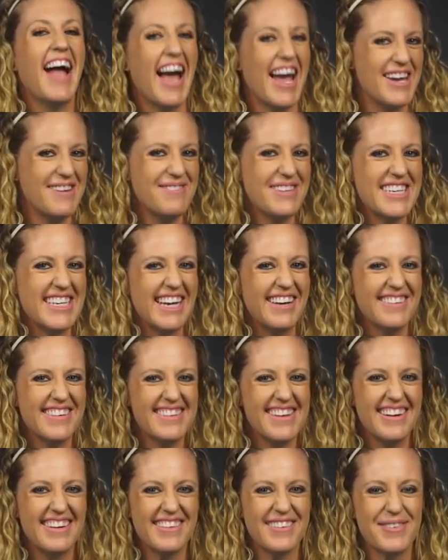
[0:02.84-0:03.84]
Hi, I'm Michelle with
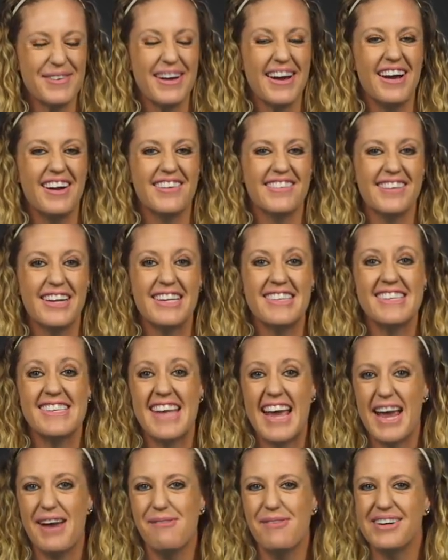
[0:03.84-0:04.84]
Tennis Warehouse, and
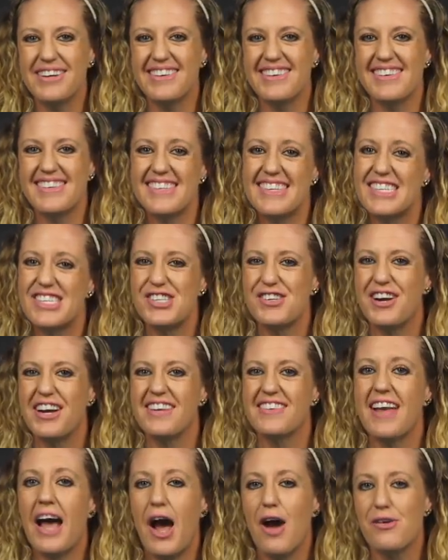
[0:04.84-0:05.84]
today I wanted to teach you
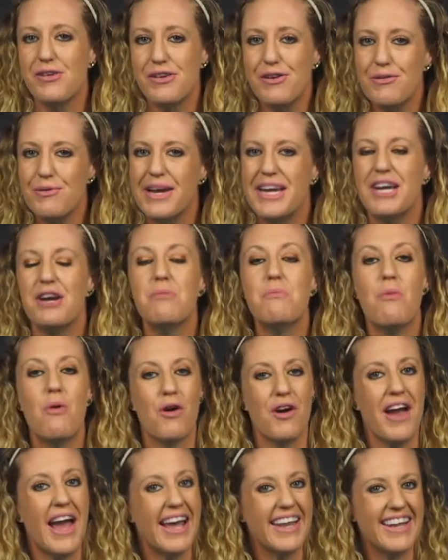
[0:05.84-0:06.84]
guys how to create a
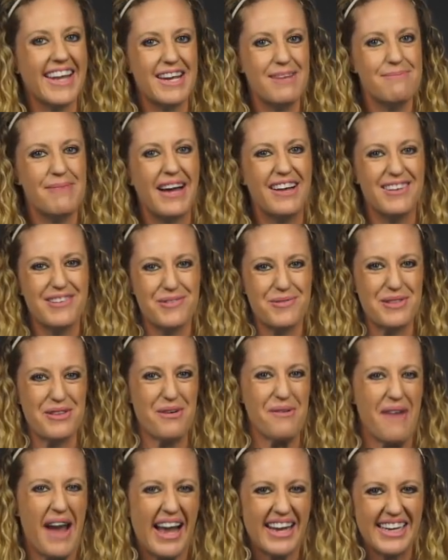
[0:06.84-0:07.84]
more headlight balance with
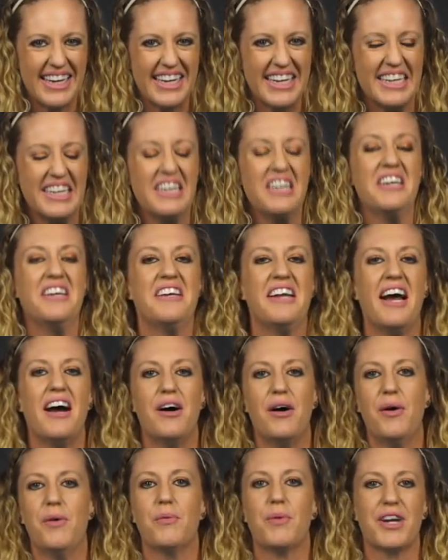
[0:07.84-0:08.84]
your racket.
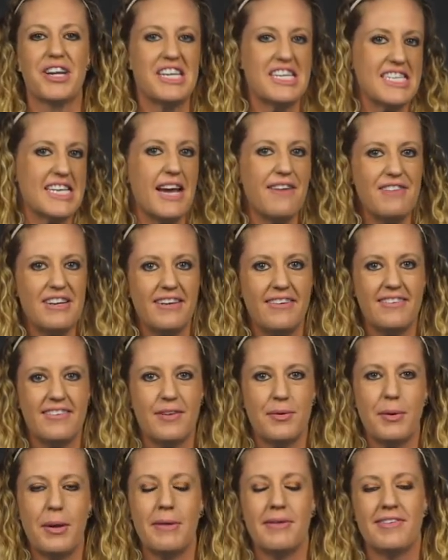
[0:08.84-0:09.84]
Now, we're going to dive into
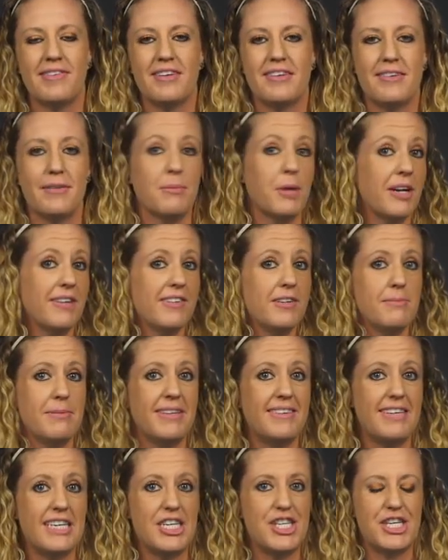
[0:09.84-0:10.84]
some
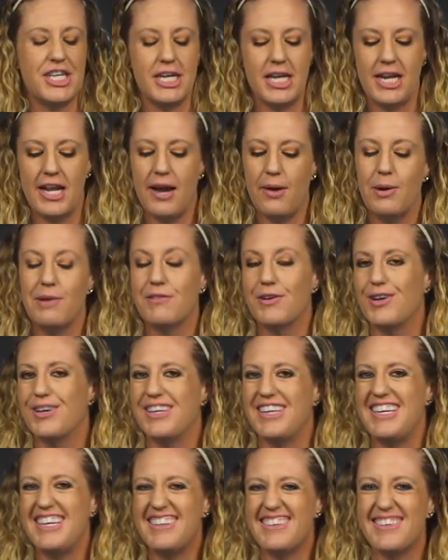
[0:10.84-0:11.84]
customization. However,
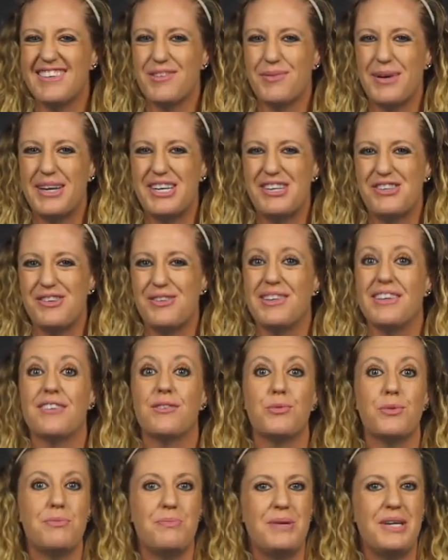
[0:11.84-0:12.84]
the easiest way to do
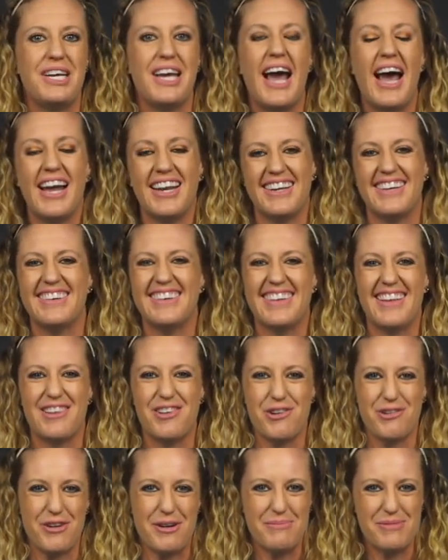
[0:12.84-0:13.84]
this would be adding a
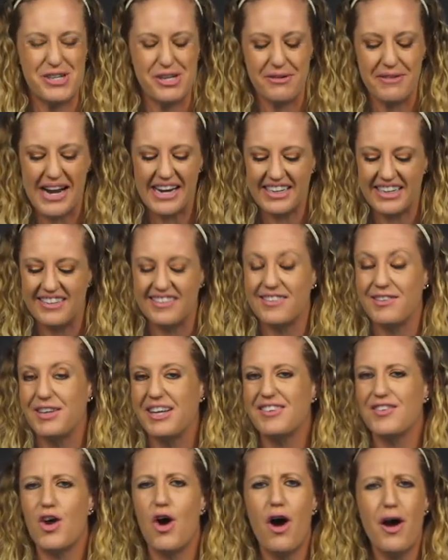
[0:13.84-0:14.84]
leather grip to your racket. So
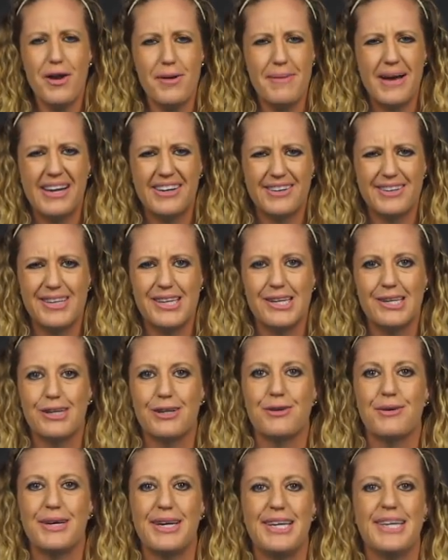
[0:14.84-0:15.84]
that's automatically going
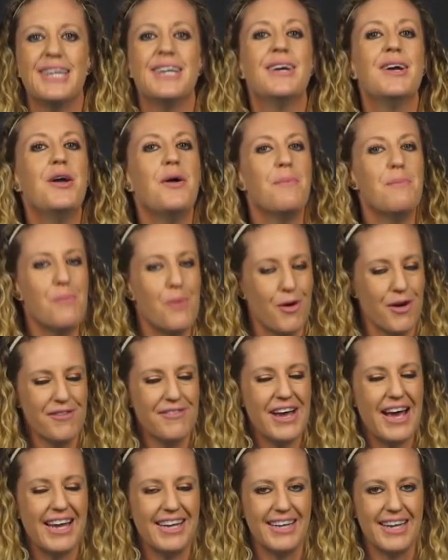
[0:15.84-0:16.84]
to create more of
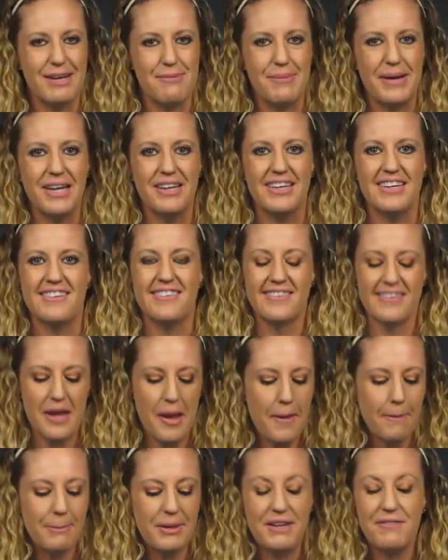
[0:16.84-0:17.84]
a headlight balance.
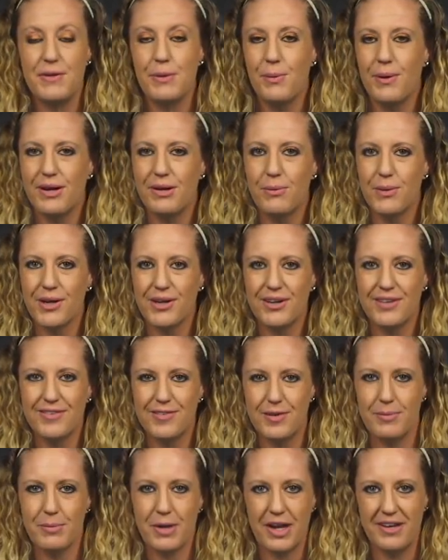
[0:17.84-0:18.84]
But if you want to work on
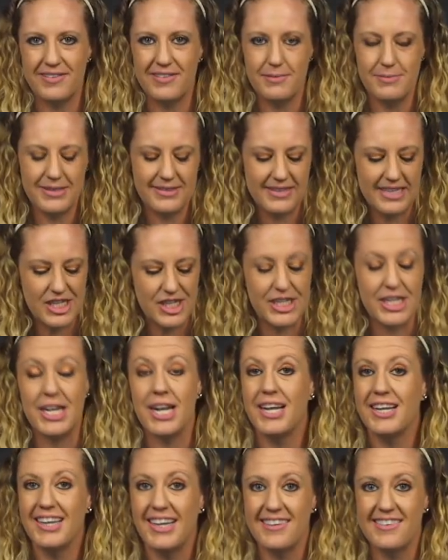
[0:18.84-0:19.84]
some
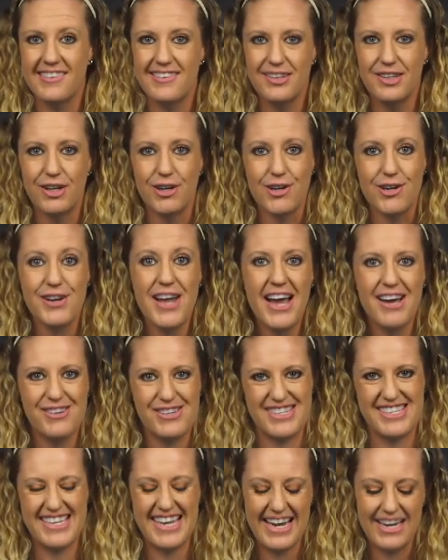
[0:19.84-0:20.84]
customization, let's learn how
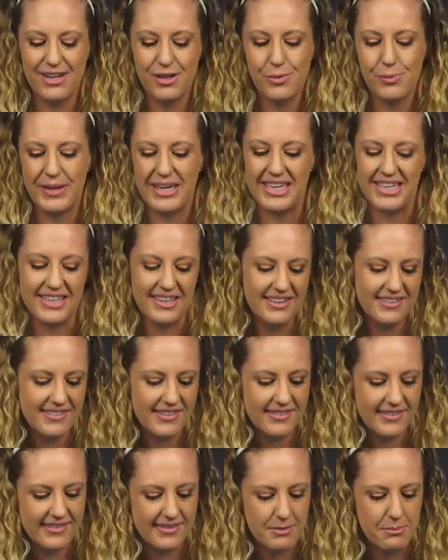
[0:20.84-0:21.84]
to tail weight. Nice
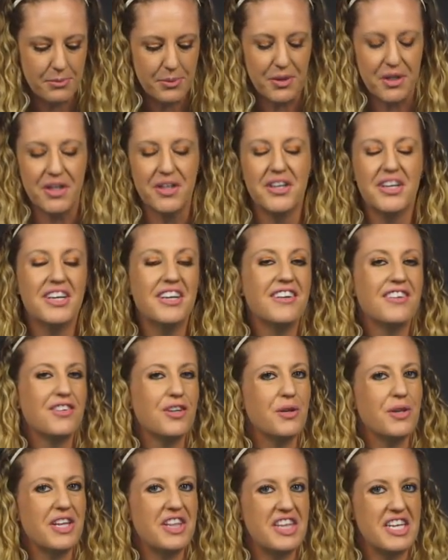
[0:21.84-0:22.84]
and simple.
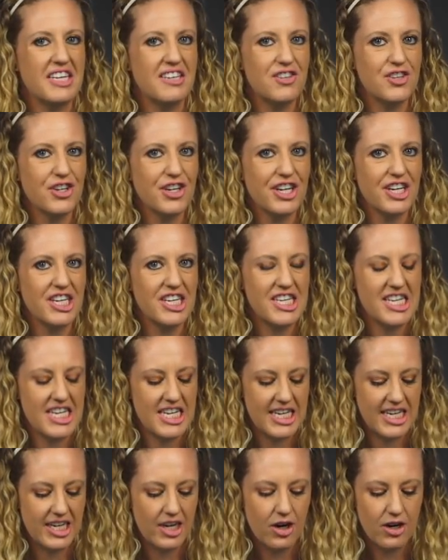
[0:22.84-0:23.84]
So the things you're going to
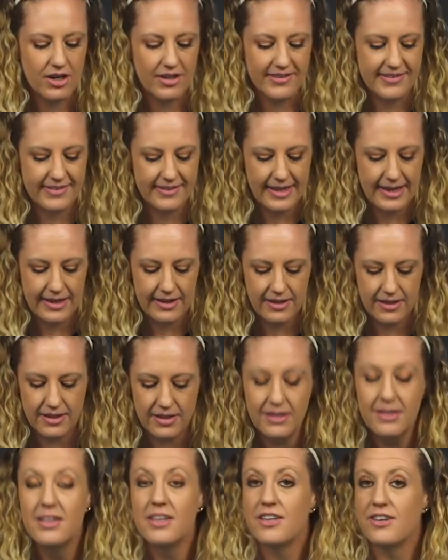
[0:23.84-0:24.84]
need are a
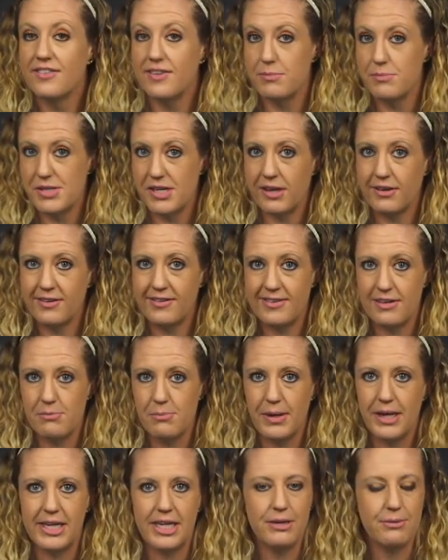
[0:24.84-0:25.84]
scale, some tungsten
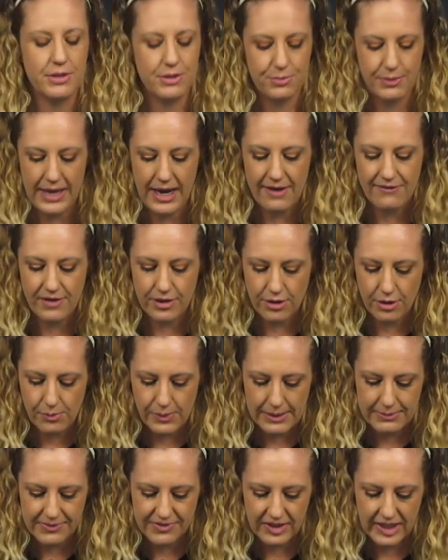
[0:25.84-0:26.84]
putty, which we have on our
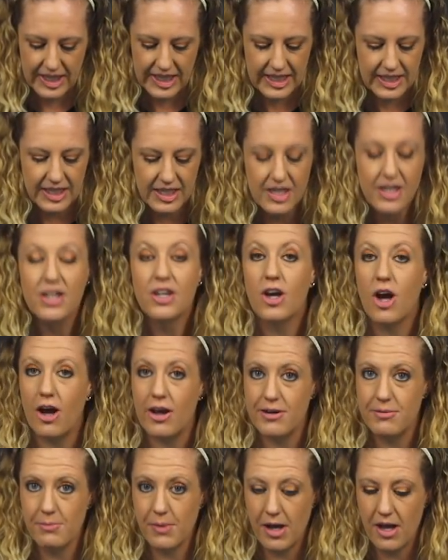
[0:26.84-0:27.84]
website,
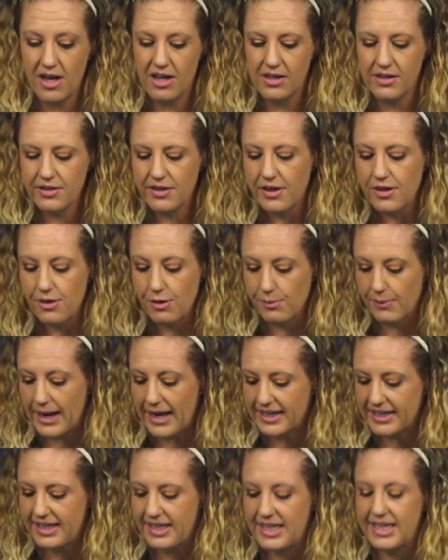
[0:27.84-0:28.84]
cotton ball, your
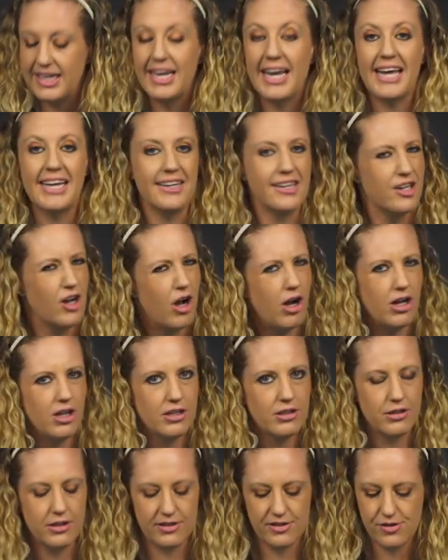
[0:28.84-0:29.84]
racket, and an
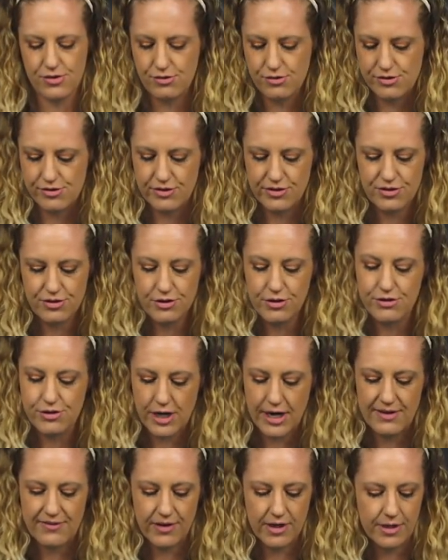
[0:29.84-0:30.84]
awl or a
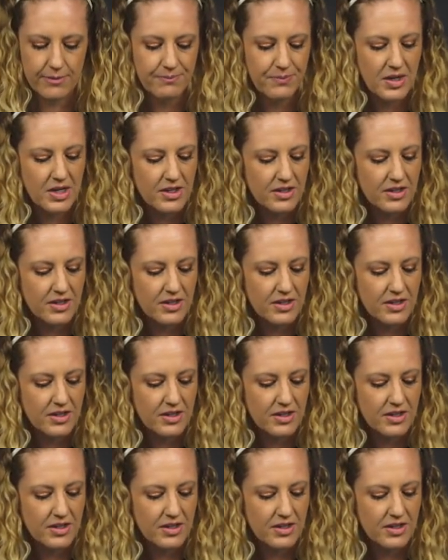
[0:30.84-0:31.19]
screwdriver.